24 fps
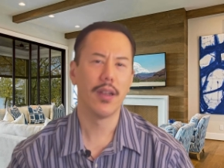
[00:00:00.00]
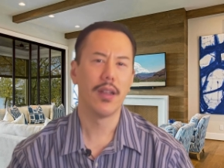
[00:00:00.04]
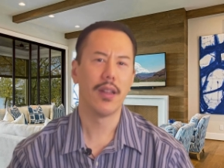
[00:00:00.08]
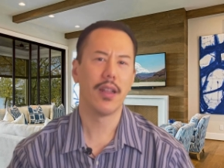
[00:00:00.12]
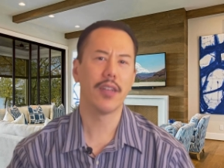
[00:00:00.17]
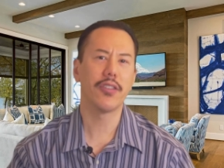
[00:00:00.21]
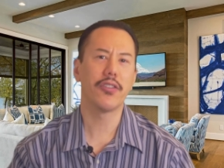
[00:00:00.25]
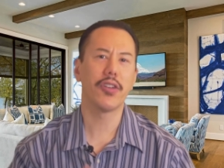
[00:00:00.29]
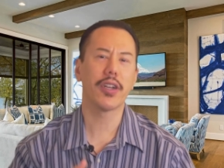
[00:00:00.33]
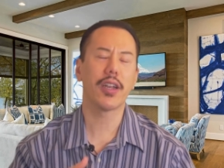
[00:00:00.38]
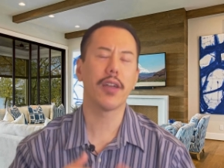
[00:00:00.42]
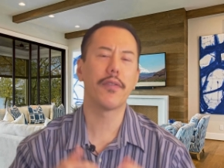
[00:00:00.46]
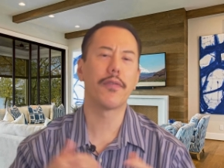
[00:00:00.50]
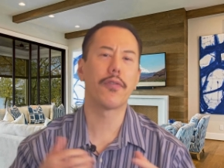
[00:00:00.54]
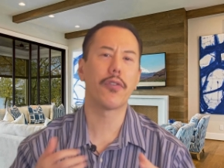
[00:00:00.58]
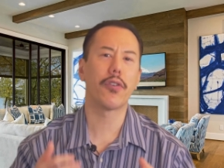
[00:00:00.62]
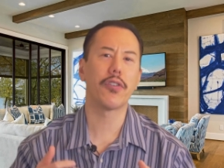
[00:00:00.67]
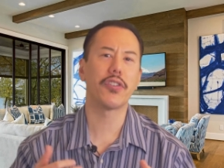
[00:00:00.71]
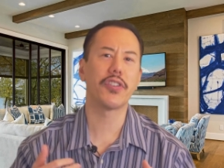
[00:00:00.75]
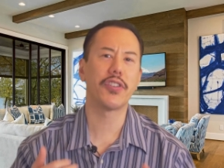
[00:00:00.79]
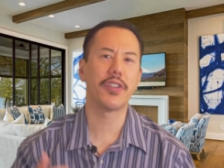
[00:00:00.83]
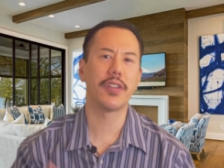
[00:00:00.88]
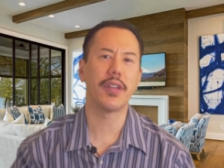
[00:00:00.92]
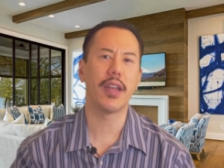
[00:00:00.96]
Let's look at
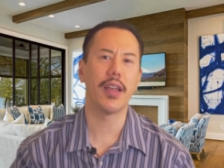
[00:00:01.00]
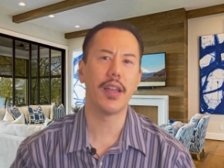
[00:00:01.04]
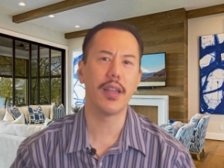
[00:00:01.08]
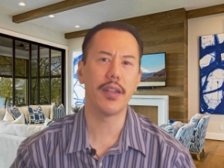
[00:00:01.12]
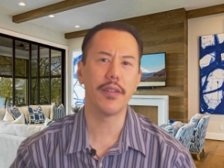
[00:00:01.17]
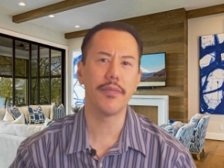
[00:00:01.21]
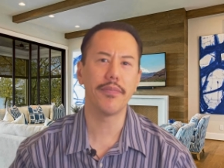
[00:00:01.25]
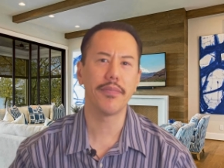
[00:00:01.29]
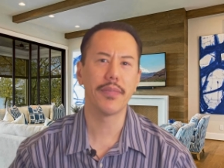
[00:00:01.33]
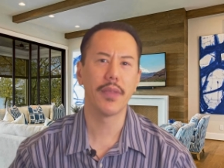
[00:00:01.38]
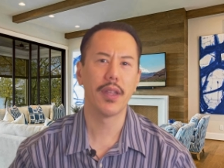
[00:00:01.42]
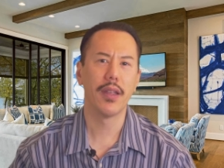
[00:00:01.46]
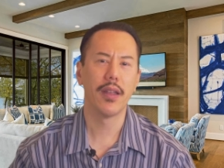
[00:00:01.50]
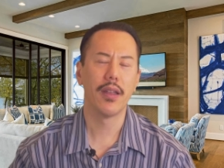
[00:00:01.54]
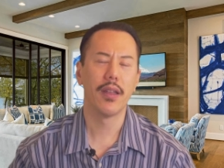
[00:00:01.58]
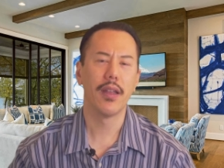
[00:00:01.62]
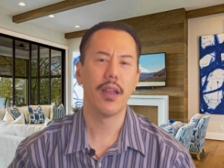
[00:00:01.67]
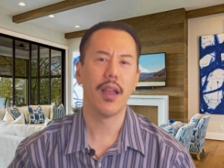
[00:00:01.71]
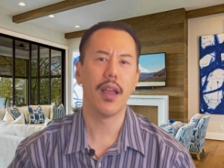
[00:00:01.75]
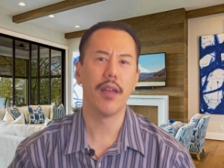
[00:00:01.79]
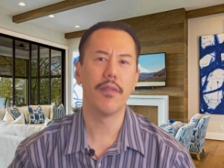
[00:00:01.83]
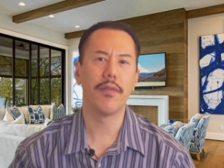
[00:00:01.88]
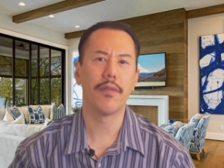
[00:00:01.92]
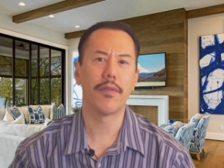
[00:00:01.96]
verse 10
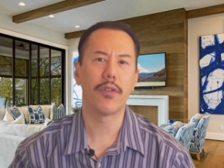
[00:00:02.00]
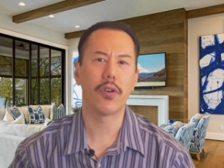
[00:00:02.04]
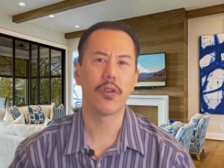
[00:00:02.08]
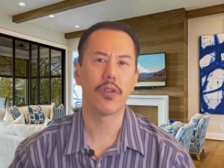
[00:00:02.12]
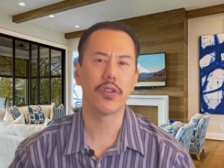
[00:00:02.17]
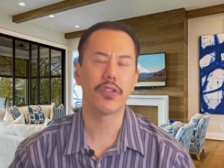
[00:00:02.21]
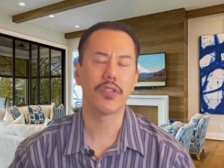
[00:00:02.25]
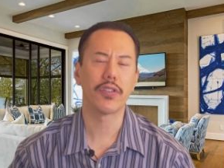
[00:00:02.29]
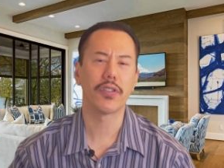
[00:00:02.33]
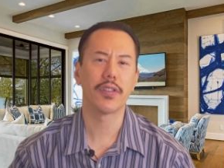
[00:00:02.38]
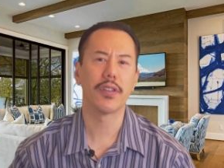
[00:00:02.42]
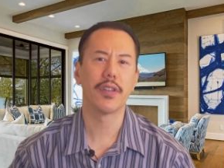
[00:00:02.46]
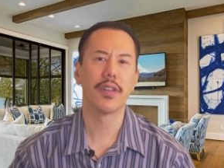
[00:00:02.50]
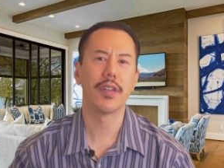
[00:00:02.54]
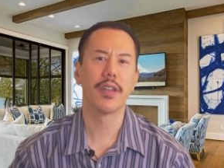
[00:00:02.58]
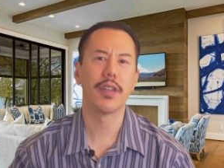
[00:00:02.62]
and verse